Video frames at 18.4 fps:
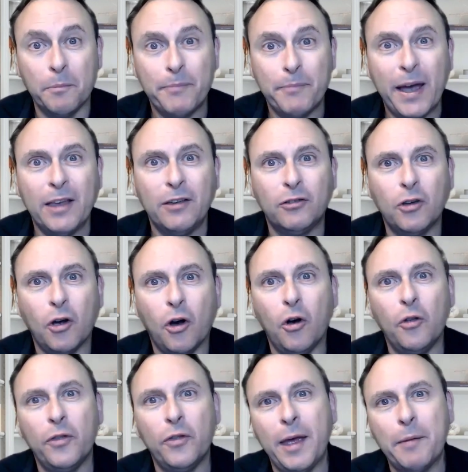based
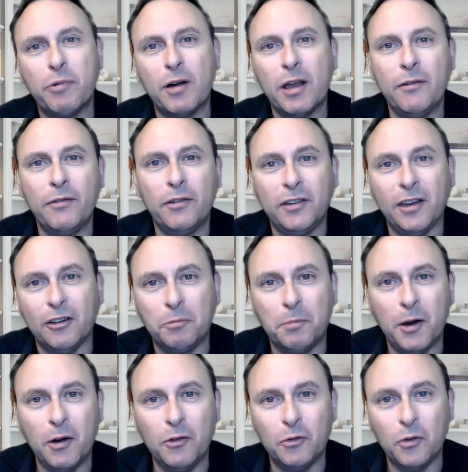on their previous
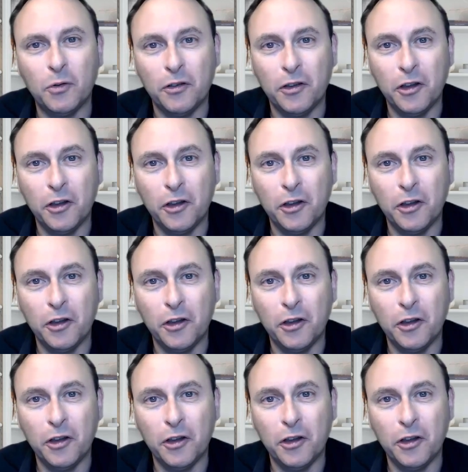experience with